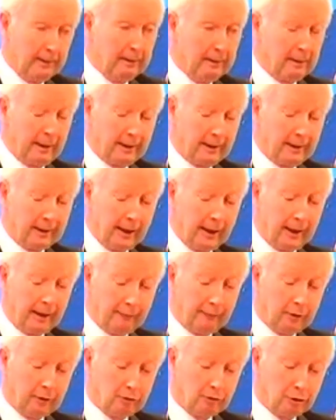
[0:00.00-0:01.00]
And I have
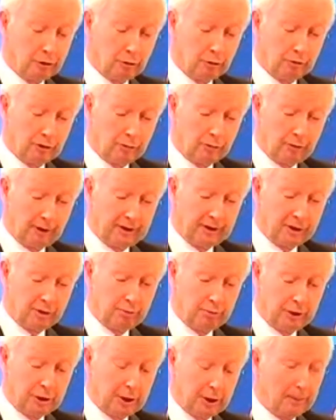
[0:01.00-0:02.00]
introduced a
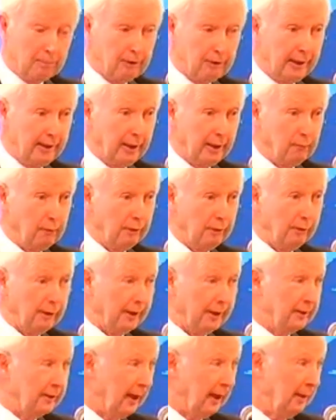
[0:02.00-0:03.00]
run-a-sweet shop rating where you
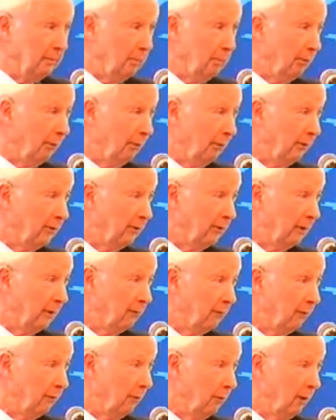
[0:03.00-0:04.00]
get 10 points
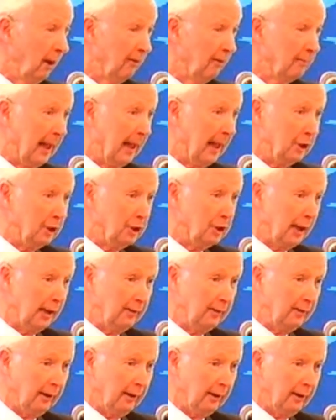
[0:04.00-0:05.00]
if you have managed
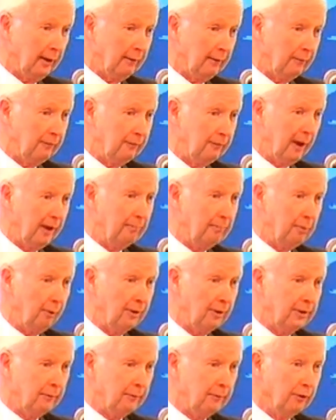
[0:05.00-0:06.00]
anything and 5
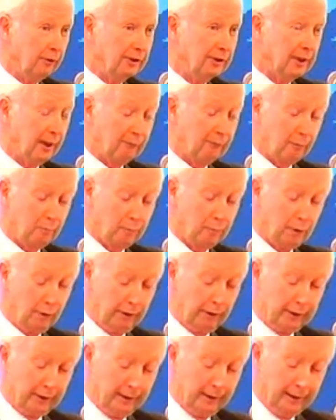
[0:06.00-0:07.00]
points if you're
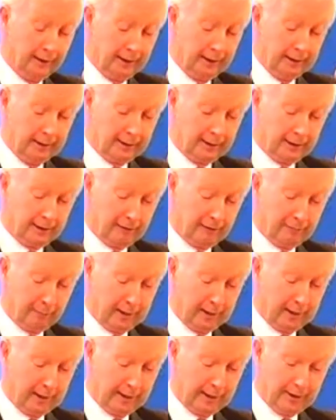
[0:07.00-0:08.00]
self-employed. The
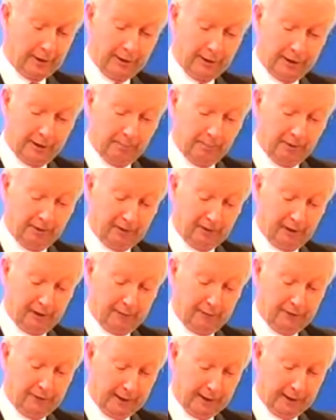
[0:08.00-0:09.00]
government get 30%,
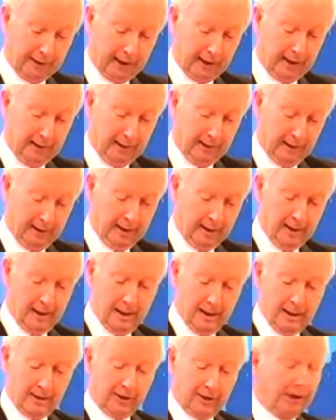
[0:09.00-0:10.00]
Fine Gael
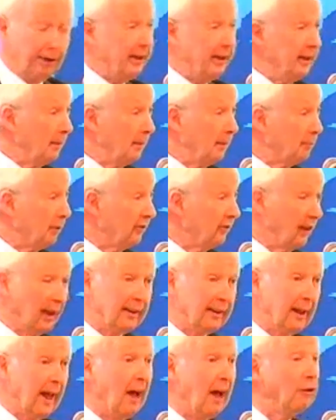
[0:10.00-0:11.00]
38%,
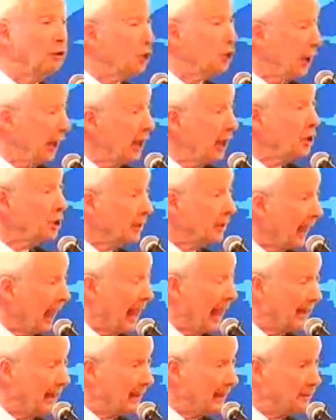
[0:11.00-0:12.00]
unchanged,
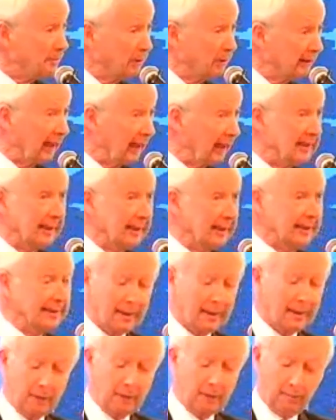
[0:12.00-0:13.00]
precisely the
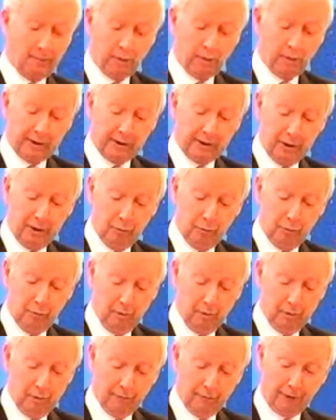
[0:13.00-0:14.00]
same number with the new
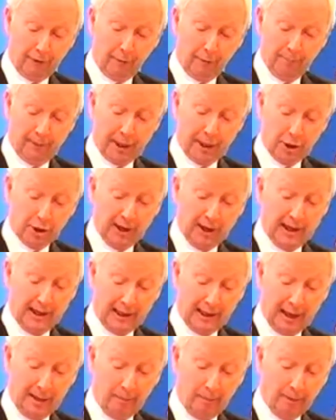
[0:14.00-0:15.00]
front bench and
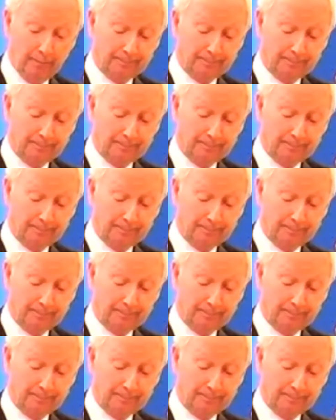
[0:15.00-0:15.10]
Labour.